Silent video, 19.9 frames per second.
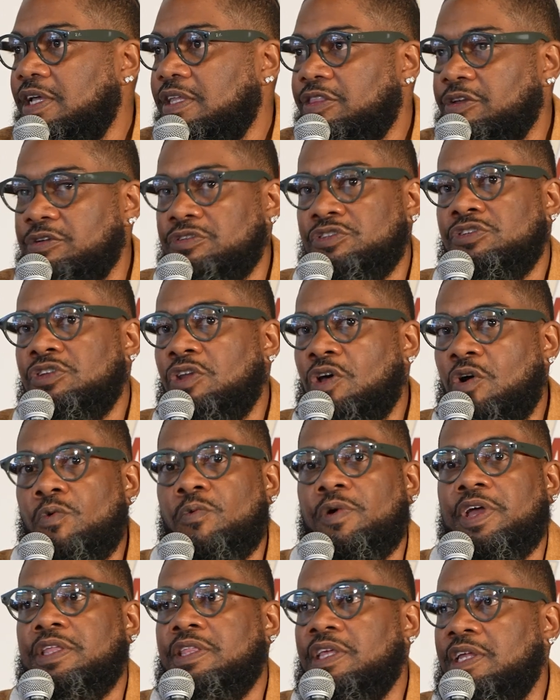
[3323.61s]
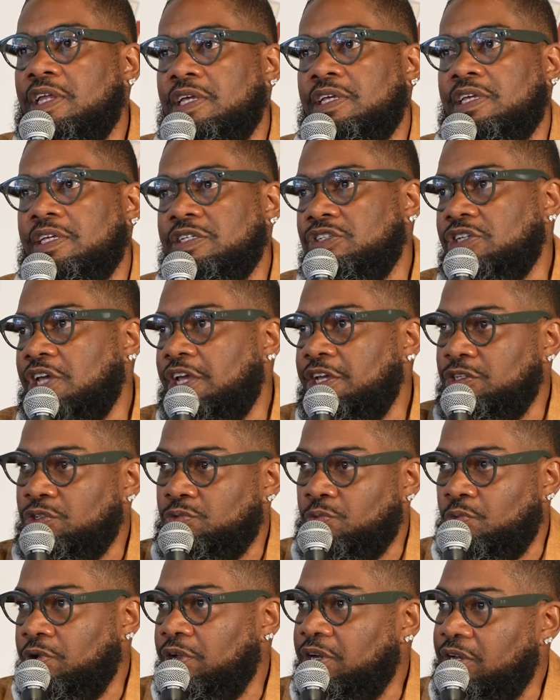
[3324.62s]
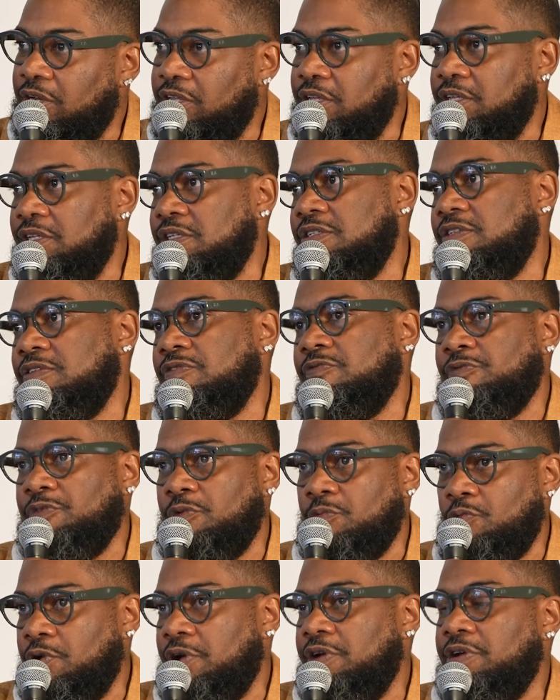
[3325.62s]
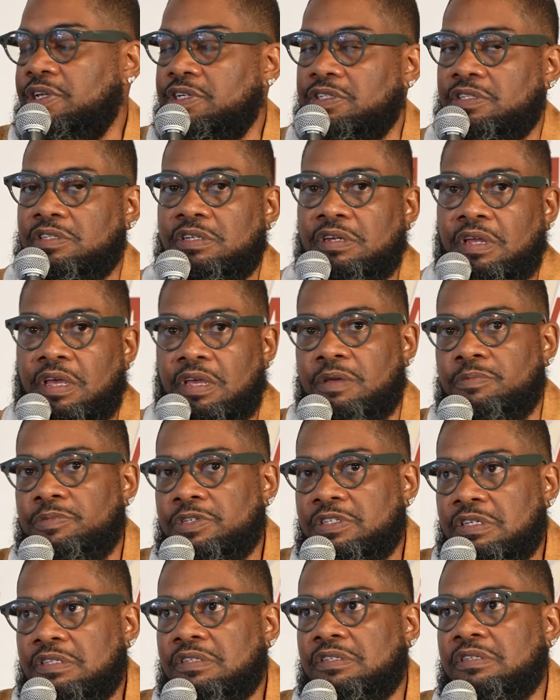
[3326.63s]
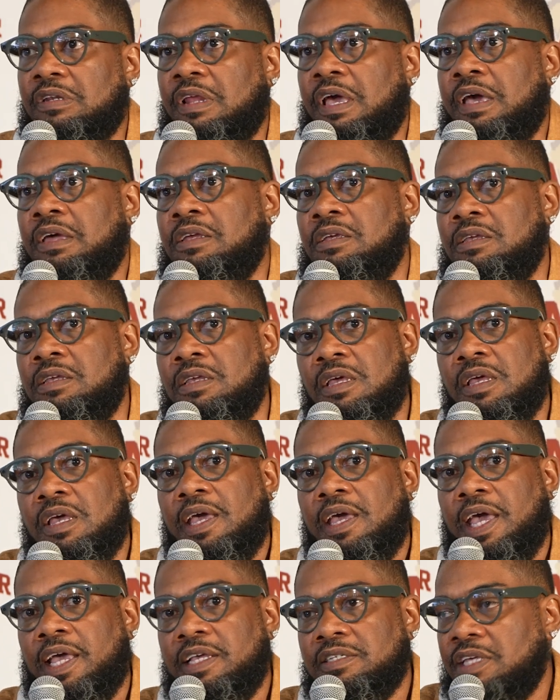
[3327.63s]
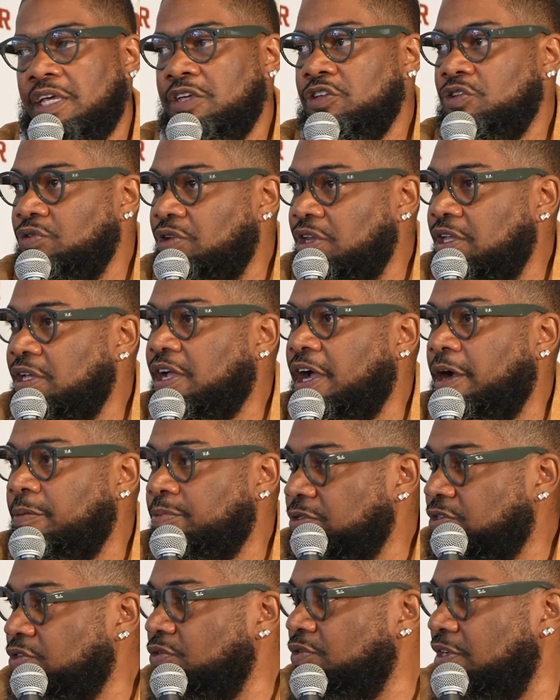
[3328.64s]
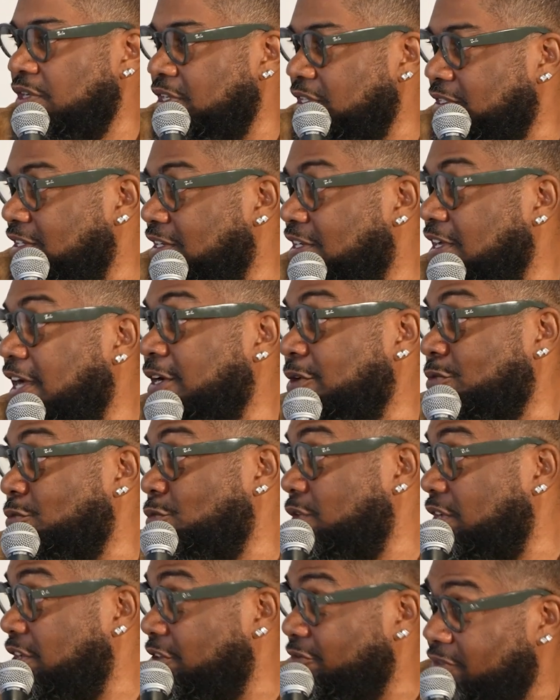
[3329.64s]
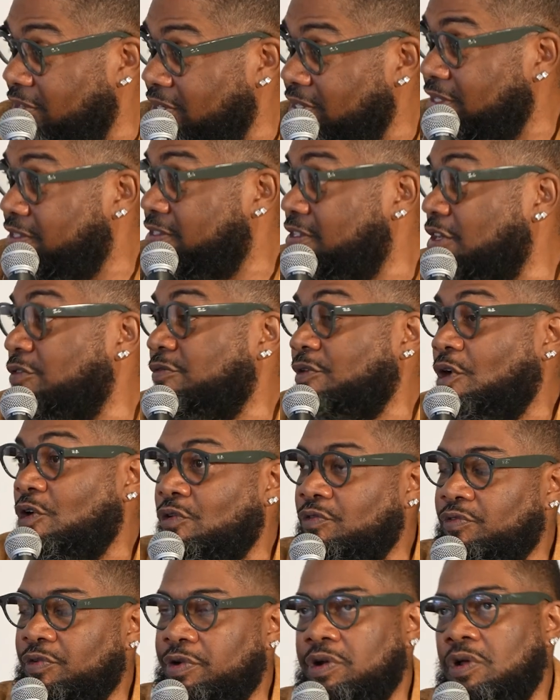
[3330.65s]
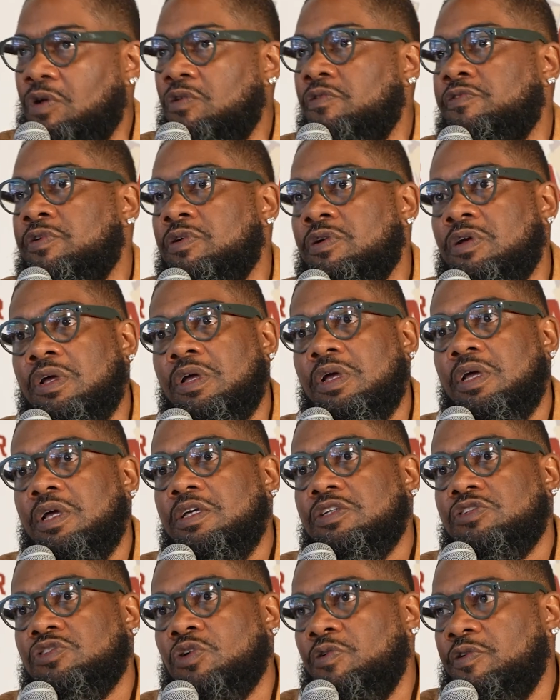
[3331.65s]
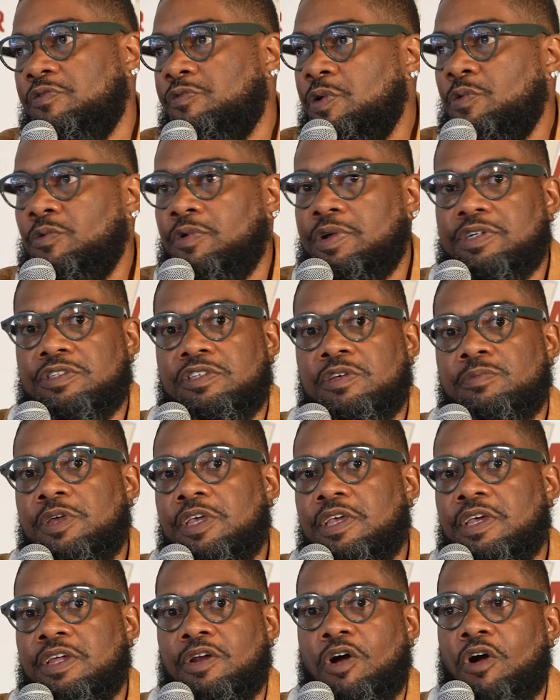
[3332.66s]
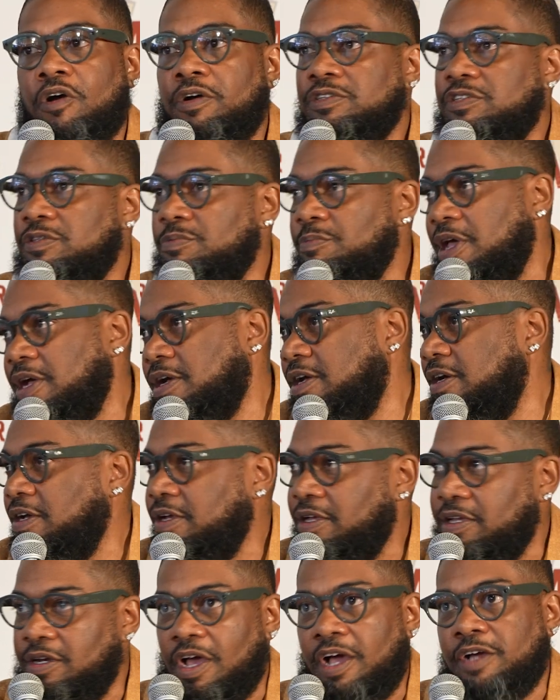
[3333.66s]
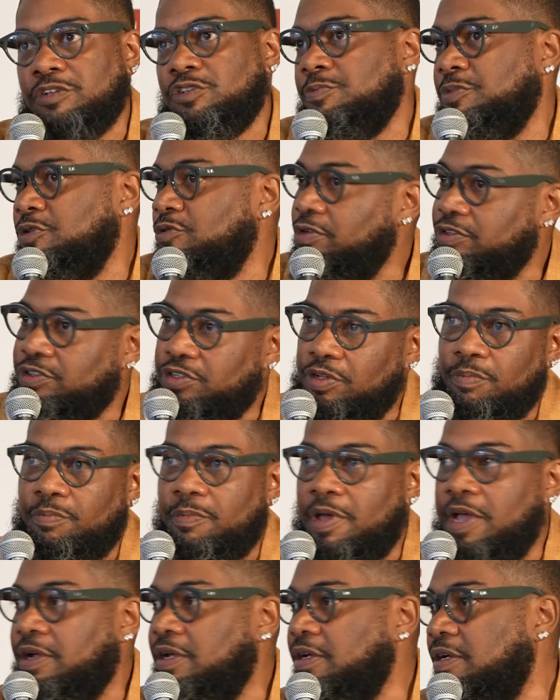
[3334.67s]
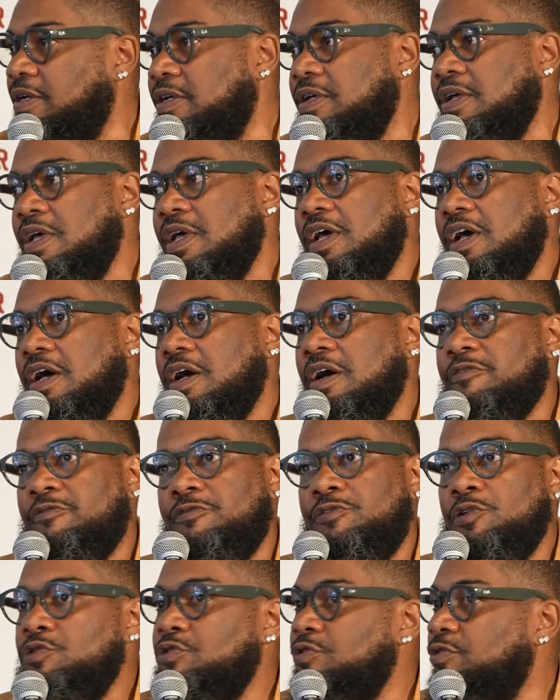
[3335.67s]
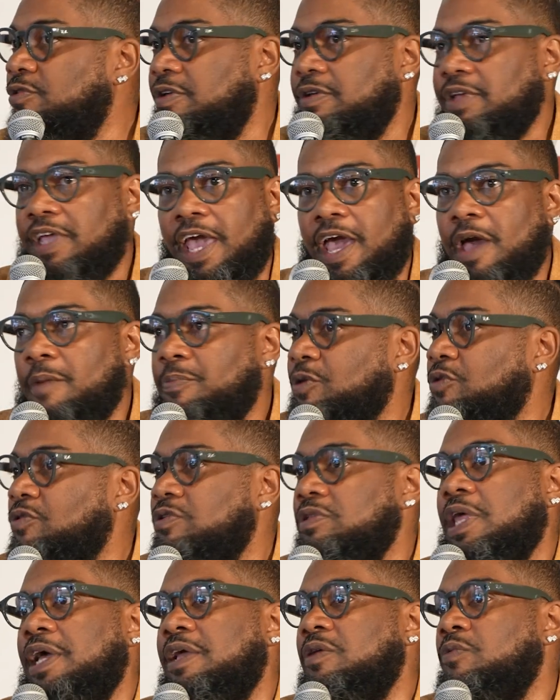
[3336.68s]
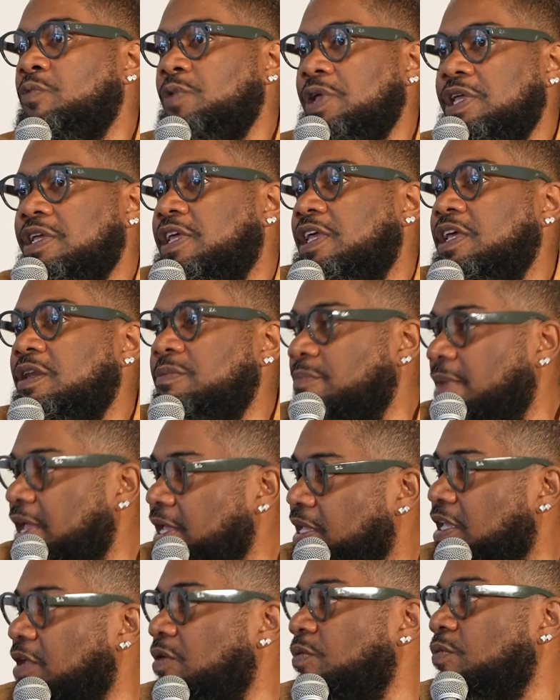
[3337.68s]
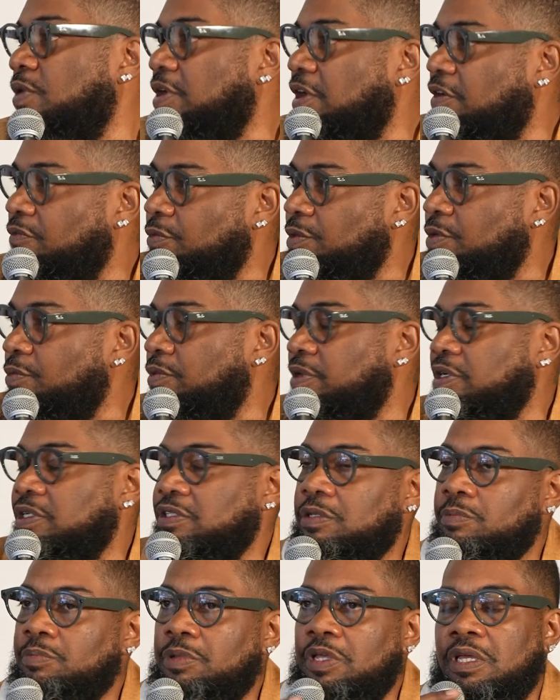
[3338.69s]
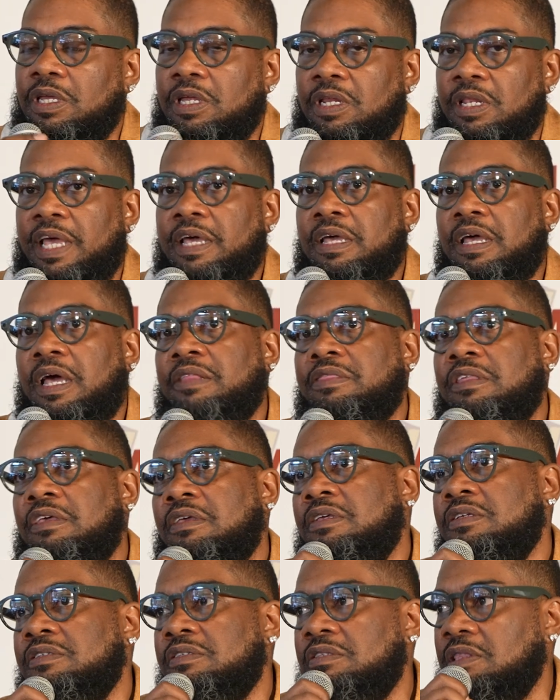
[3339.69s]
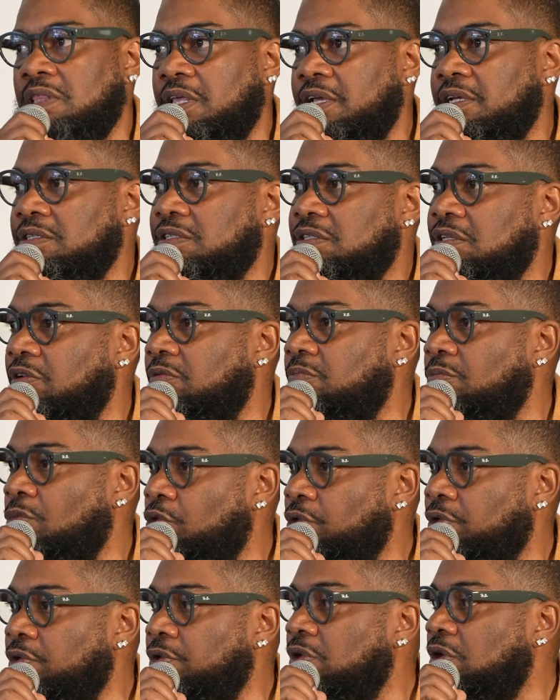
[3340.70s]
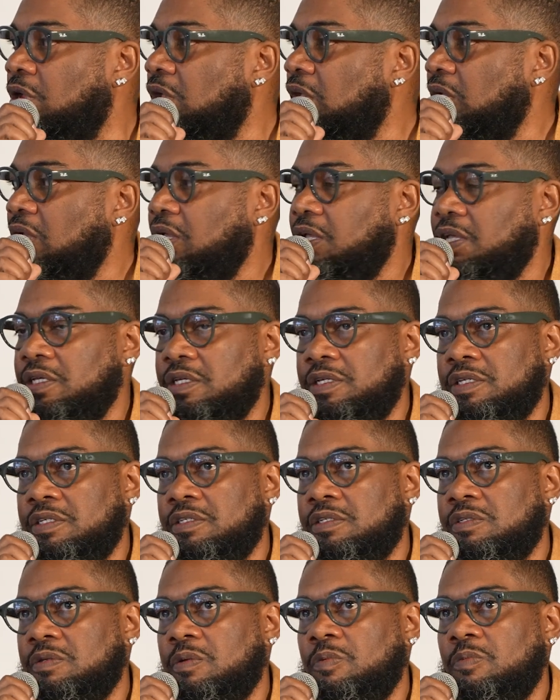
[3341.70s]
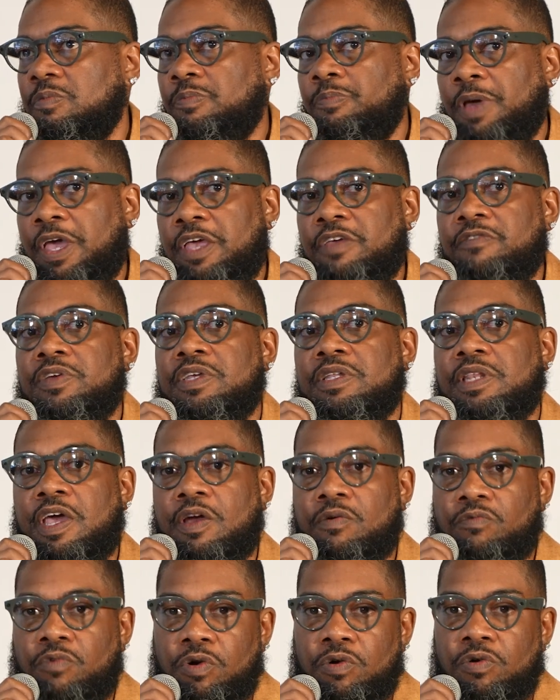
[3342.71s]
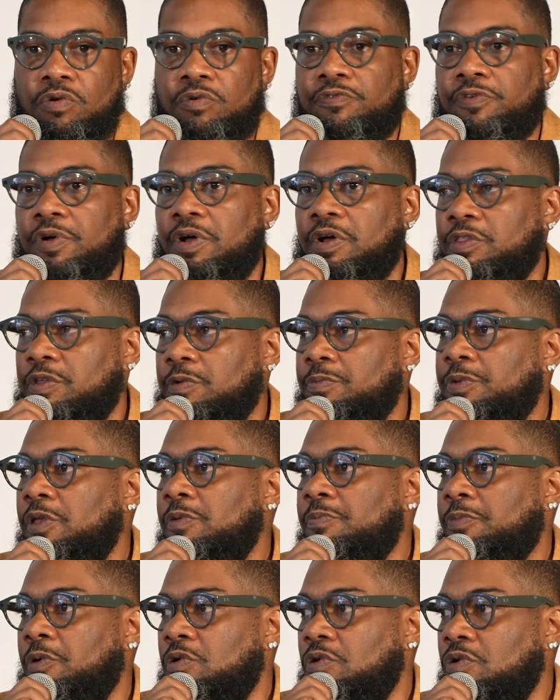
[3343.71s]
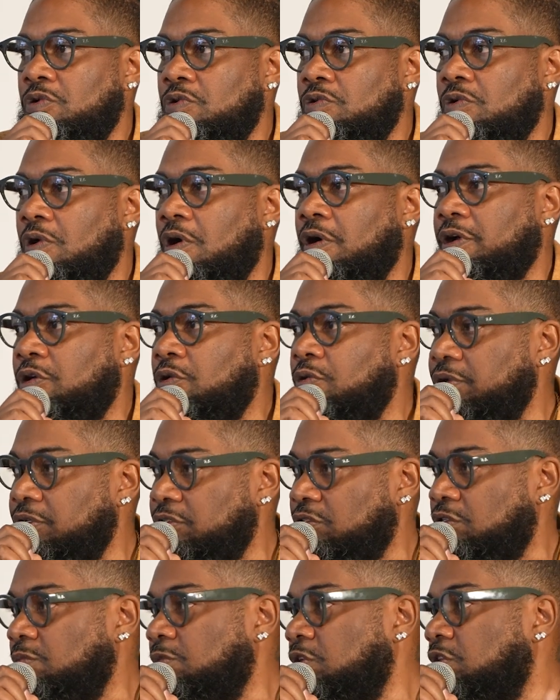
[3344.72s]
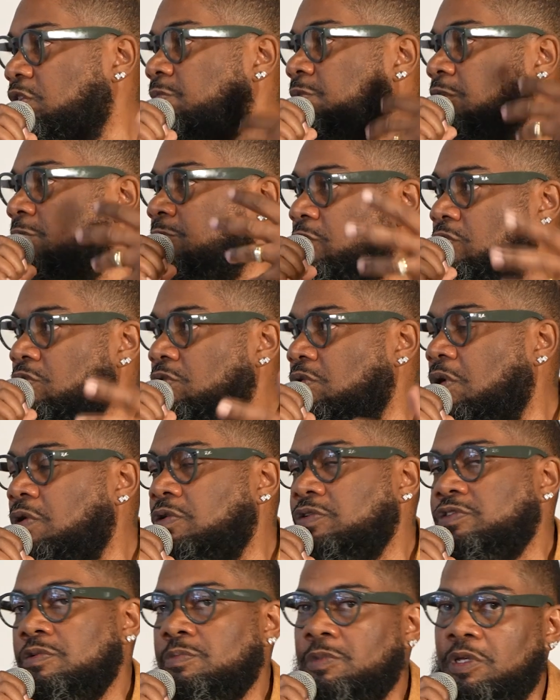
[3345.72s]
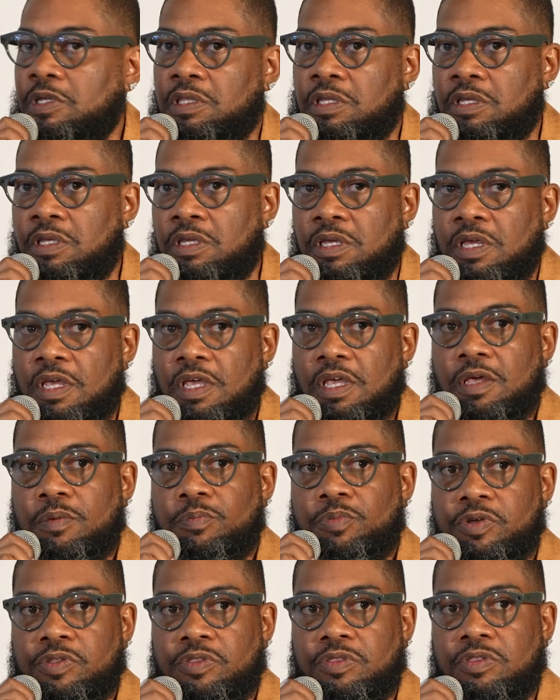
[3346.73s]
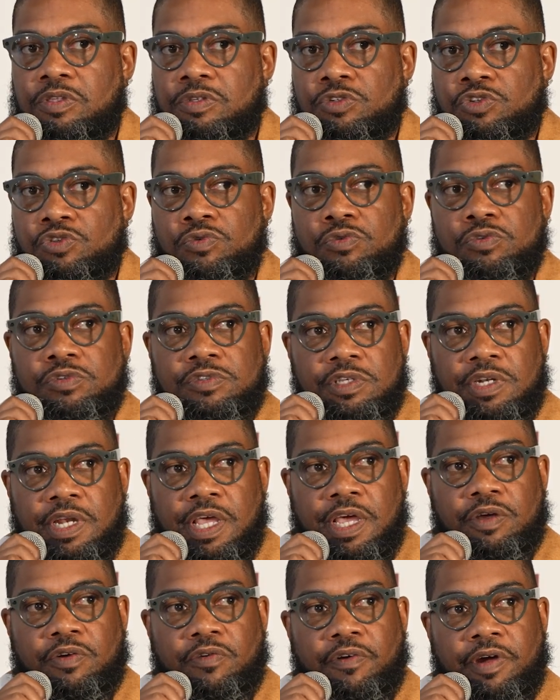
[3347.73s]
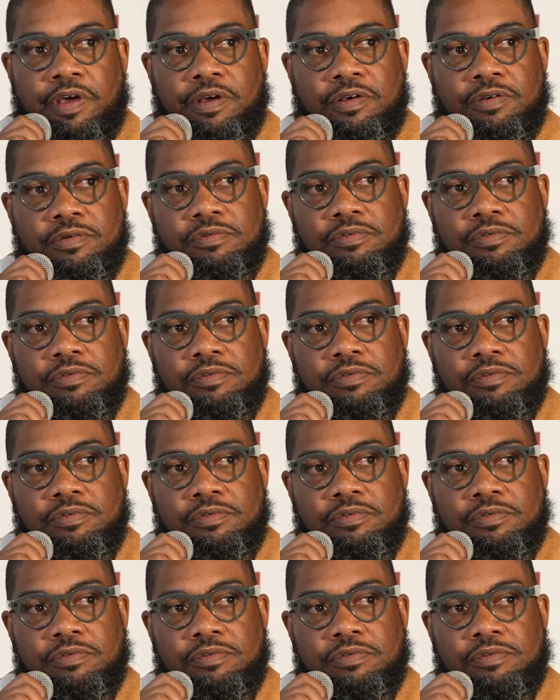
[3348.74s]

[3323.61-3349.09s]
There's no way that it can change what it is from where it is today. But Cincinnati has that unique opportunity to kind of reinvent itself over and over. So if we wanted to be an arts mecca, an entrepreneurship mecca, a food capital, like we can make it whatever we want it to be. And that I think is the legacy of Mortar is paving that road for other people who are going to be the people who ultimately put the jewels in that crown.